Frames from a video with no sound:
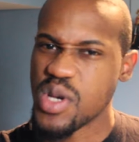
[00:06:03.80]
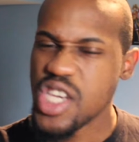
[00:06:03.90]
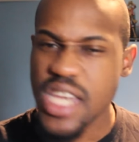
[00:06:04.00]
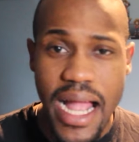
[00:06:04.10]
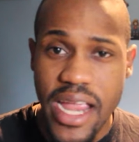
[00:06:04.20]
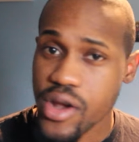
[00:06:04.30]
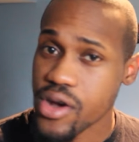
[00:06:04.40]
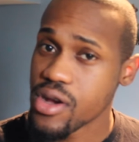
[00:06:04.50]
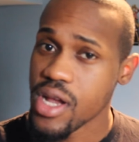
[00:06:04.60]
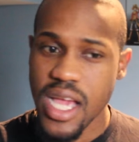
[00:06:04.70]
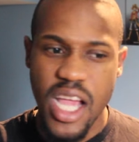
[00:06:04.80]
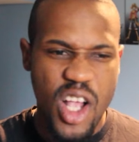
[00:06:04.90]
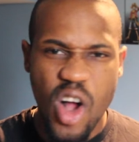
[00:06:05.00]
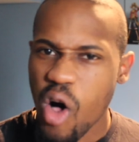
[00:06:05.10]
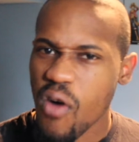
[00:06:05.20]
Schneider,
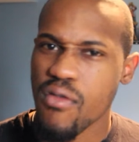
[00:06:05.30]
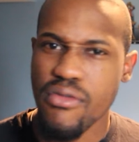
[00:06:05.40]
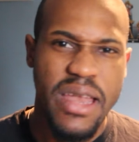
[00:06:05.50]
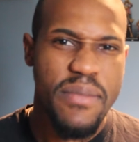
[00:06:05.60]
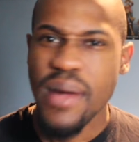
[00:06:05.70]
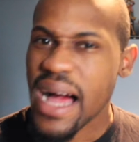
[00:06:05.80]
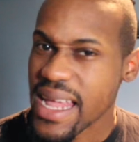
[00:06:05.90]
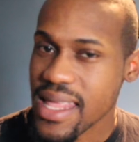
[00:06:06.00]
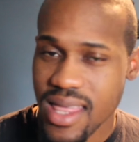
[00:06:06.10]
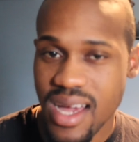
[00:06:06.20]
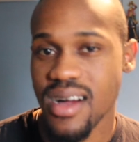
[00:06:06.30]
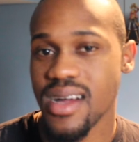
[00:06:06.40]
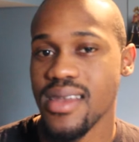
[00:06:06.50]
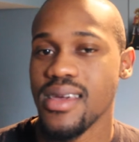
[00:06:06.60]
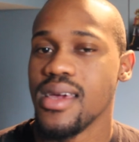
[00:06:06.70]
Culverin,
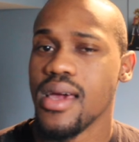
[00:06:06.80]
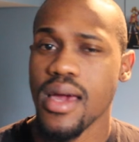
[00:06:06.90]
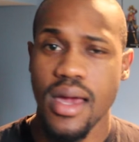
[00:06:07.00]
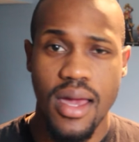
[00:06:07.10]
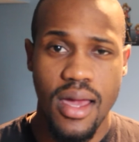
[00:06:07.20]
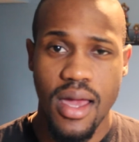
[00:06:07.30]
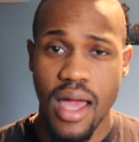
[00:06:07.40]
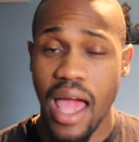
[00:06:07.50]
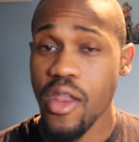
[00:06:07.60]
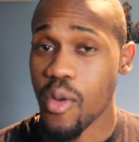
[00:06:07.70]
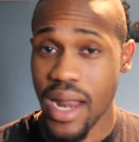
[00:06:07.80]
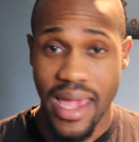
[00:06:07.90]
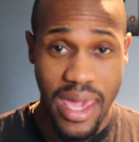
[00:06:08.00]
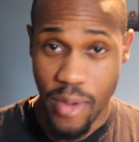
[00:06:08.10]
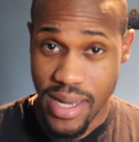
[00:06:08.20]
Python. I know what I
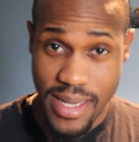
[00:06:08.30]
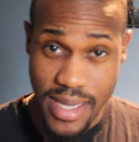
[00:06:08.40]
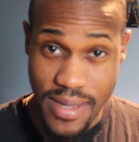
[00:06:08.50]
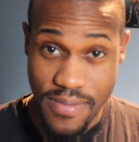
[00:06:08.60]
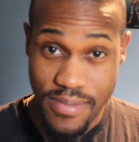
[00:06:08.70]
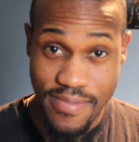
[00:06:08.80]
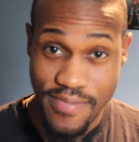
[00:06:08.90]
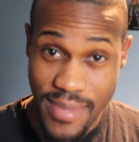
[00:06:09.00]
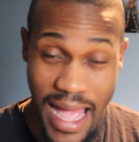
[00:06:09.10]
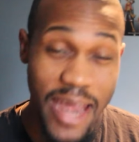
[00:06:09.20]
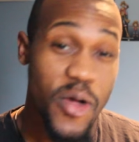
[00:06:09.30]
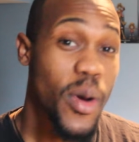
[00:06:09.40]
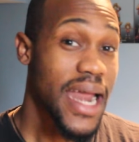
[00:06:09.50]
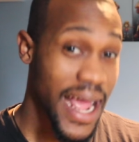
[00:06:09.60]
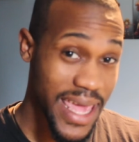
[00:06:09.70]
can't wait to see. I know
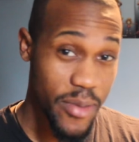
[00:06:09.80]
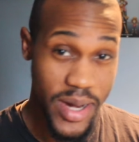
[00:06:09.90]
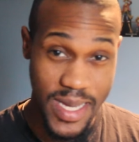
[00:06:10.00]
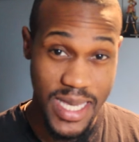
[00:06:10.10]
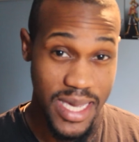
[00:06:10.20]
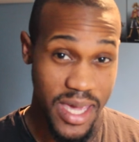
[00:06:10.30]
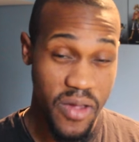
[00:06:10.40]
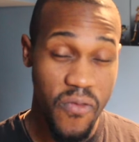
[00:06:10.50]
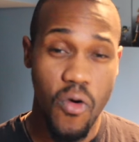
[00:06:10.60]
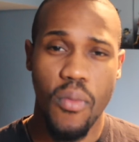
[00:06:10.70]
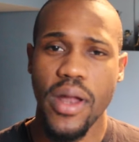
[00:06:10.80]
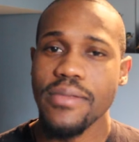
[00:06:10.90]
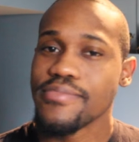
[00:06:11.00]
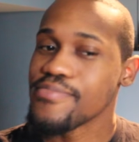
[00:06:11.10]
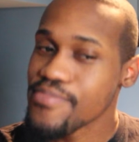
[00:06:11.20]
what I can't wait to see in Gear four,
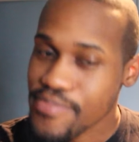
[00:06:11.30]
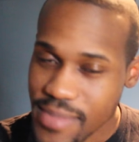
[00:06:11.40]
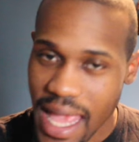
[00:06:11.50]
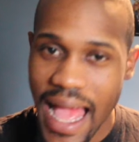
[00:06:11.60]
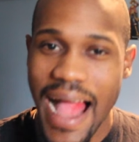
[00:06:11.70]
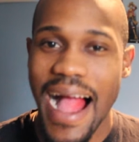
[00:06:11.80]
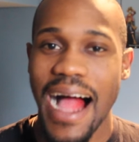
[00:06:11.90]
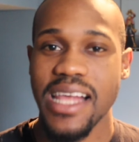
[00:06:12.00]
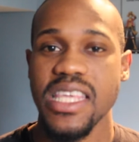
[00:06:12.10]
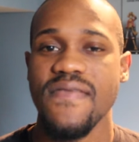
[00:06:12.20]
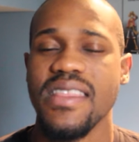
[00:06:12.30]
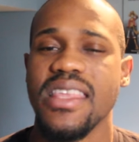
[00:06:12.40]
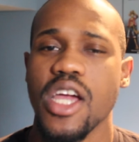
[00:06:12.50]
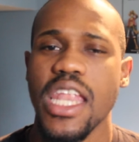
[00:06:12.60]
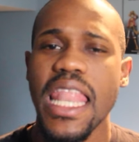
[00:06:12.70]
but I'll leave it
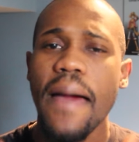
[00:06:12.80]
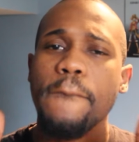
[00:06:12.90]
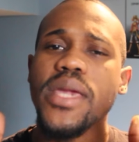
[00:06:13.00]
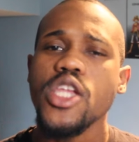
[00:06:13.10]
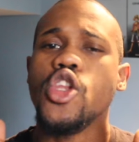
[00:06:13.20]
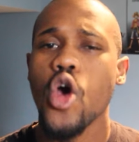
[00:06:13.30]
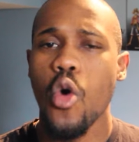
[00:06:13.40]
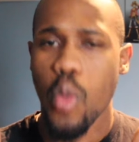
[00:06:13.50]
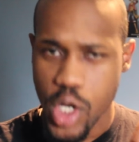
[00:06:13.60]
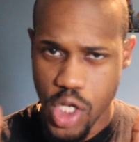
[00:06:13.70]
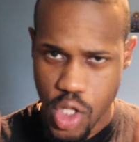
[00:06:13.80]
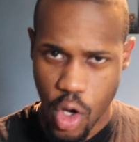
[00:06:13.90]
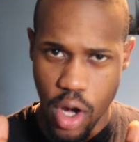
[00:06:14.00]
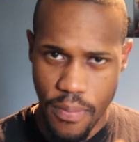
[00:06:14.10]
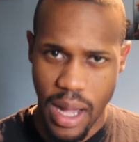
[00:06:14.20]
there. Let me know what you
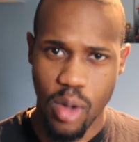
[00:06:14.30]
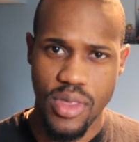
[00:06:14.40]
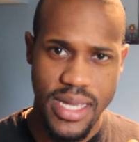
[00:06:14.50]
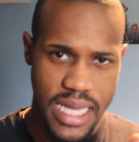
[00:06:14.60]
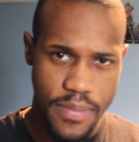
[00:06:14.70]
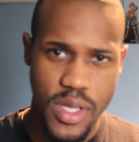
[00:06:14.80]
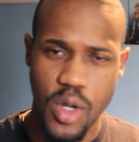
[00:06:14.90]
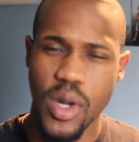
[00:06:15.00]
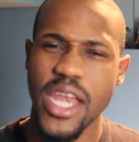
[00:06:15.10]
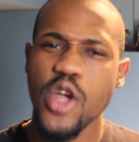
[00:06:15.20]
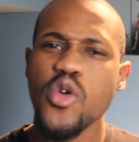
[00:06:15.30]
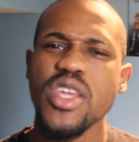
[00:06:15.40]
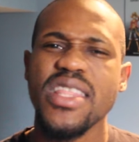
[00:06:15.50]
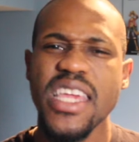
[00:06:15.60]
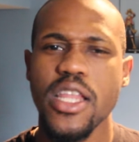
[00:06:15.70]
thought about this episode. And who
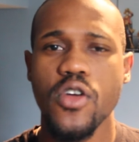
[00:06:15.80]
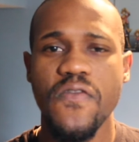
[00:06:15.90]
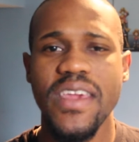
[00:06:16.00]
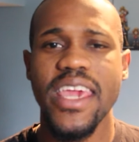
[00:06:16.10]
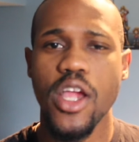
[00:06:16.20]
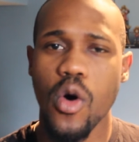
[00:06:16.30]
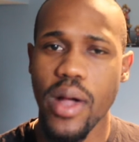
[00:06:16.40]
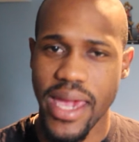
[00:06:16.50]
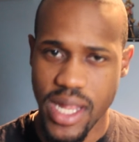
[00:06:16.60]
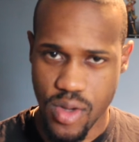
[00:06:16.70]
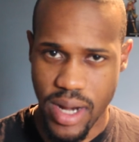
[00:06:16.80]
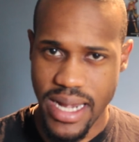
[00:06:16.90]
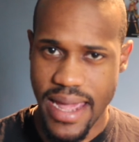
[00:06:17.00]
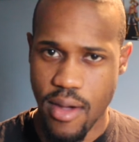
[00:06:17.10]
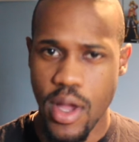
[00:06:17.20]
do you think Luffy can go against
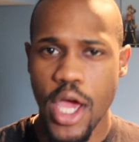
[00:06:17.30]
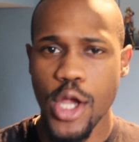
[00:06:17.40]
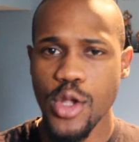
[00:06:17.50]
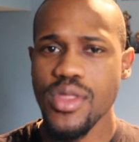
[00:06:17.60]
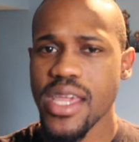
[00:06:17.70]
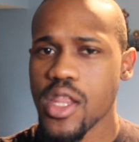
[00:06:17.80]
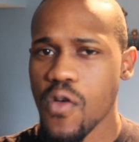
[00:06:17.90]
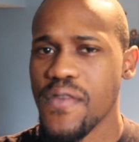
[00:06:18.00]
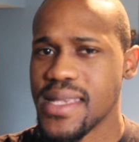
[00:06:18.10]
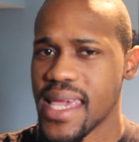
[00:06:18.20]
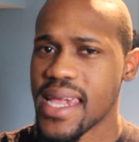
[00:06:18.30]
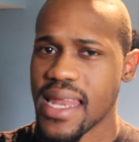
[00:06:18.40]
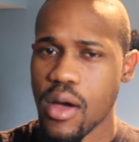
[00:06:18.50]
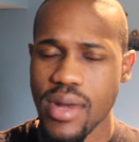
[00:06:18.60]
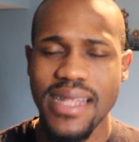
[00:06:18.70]
right now? Do you think Luffy's
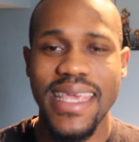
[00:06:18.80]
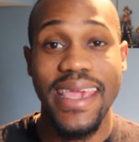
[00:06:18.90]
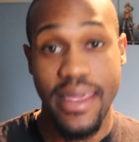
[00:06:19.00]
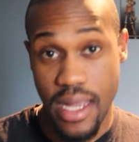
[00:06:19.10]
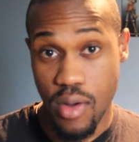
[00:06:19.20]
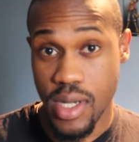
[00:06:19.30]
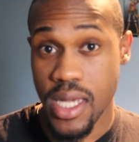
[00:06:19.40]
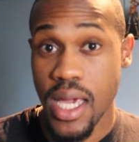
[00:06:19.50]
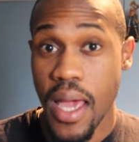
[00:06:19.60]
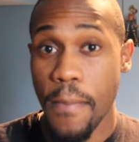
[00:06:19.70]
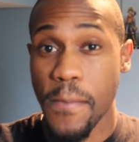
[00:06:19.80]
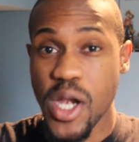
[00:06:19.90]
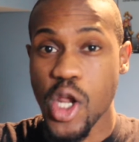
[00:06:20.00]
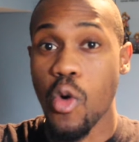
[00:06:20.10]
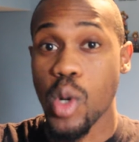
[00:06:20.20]
taking out, not taking out,
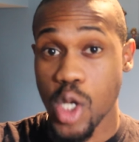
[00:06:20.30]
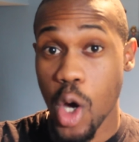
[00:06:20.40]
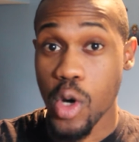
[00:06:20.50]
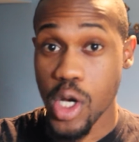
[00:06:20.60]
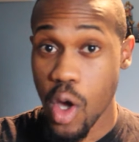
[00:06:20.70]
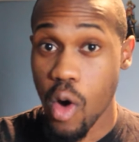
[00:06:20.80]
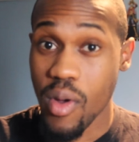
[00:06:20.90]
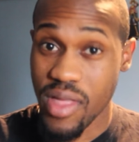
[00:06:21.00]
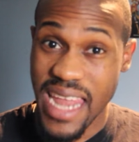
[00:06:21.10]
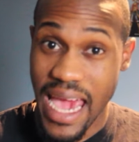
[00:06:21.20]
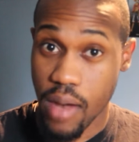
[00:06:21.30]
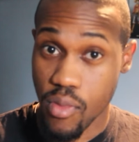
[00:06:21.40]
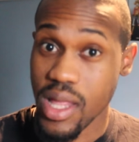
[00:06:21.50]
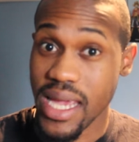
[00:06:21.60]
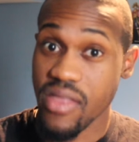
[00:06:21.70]
but going toe-to-toe with an
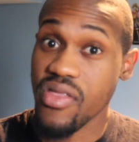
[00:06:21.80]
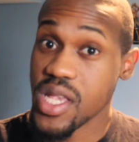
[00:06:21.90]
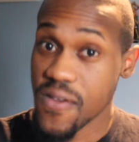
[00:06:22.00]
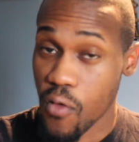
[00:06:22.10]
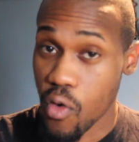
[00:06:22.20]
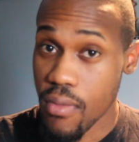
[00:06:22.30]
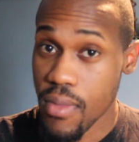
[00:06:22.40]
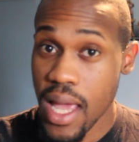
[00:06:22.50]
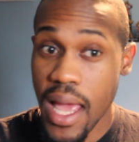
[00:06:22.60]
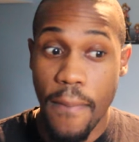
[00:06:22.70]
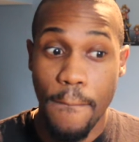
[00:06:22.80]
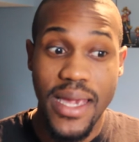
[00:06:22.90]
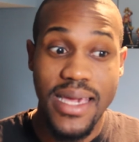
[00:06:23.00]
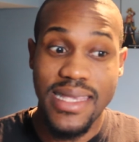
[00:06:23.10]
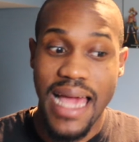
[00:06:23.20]
admiral in this form?
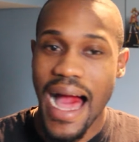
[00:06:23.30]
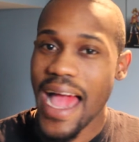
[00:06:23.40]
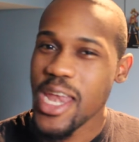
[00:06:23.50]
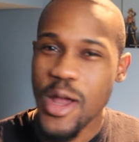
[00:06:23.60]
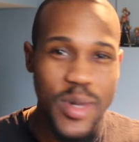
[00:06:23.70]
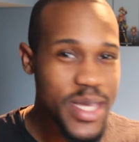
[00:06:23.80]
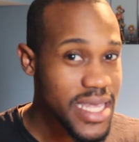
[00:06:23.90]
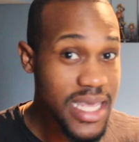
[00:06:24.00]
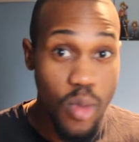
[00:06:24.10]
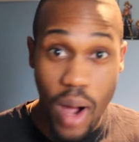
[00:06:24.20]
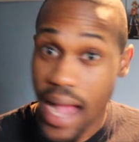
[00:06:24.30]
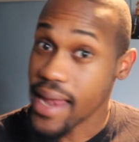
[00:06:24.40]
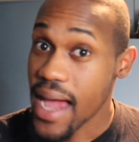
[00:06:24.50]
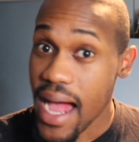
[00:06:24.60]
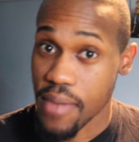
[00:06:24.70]
Because I don't see
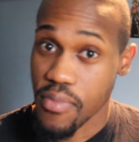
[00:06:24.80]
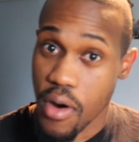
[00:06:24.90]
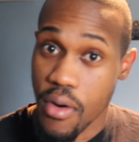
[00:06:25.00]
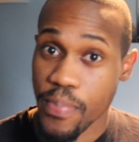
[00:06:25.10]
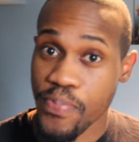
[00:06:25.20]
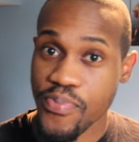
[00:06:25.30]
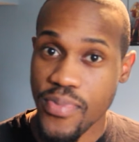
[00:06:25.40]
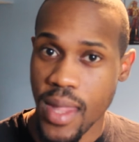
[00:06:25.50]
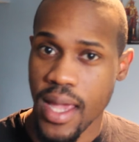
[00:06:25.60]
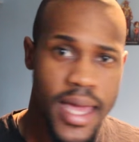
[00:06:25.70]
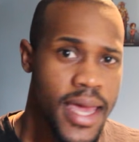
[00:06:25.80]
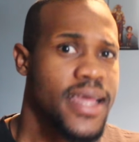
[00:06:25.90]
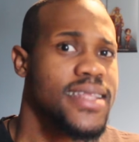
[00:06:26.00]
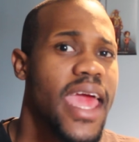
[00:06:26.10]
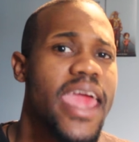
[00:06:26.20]
why not, bro.
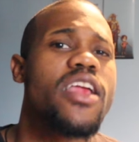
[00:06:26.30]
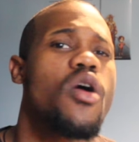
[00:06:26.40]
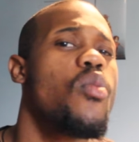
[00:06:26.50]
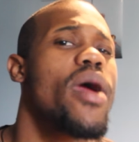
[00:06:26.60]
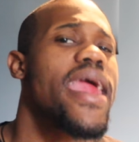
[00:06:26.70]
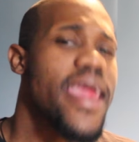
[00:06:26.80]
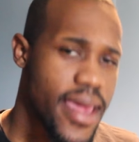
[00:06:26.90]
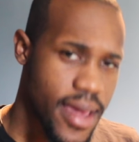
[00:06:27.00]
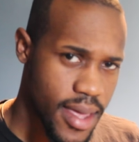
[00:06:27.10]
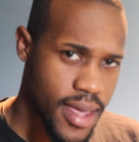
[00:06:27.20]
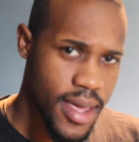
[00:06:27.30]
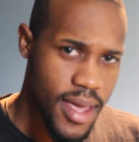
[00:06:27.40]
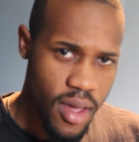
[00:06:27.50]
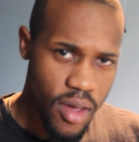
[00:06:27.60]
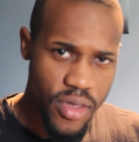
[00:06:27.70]
Take away
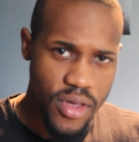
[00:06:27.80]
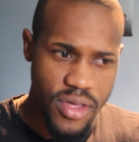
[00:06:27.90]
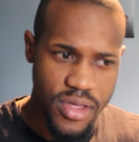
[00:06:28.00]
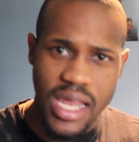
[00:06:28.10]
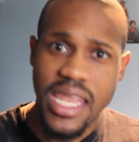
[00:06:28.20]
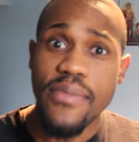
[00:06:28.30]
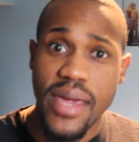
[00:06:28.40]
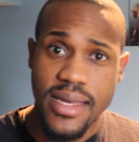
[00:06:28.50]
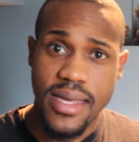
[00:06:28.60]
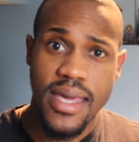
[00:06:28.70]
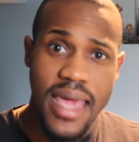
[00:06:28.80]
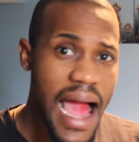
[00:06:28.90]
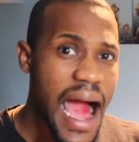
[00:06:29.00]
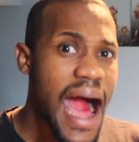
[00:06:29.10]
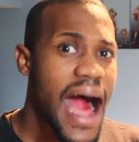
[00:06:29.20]
the, the, the limit.
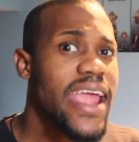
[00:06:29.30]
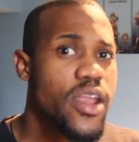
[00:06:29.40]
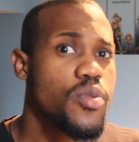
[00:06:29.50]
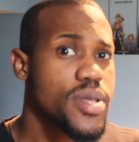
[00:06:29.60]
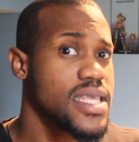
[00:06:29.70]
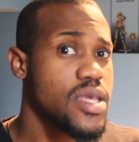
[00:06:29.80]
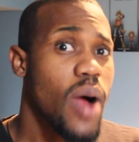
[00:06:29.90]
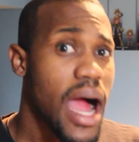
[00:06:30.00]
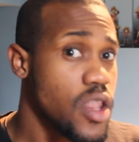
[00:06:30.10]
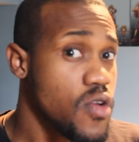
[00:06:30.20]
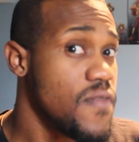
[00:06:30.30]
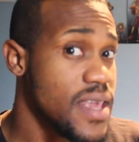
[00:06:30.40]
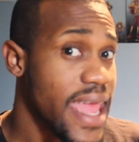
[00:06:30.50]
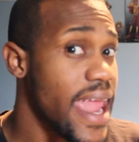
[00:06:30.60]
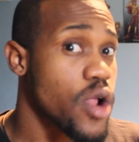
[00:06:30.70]
I don't see why
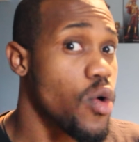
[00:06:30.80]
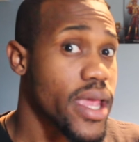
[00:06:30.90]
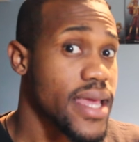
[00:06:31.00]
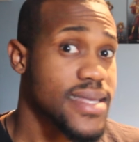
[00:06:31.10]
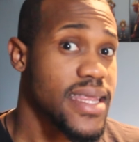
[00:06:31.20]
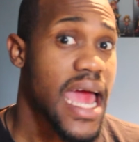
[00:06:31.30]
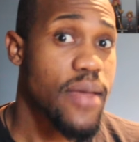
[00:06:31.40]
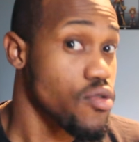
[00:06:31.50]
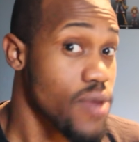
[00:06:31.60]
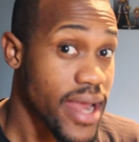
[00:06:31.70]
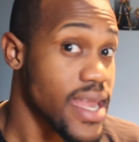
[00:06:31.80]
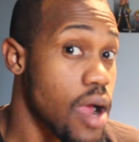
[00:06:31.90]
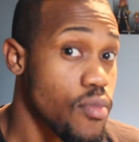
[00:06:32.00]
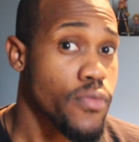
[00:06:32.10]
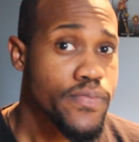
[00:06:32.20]
Luffy can't go against an admiral right
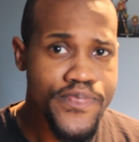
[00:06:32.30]
now.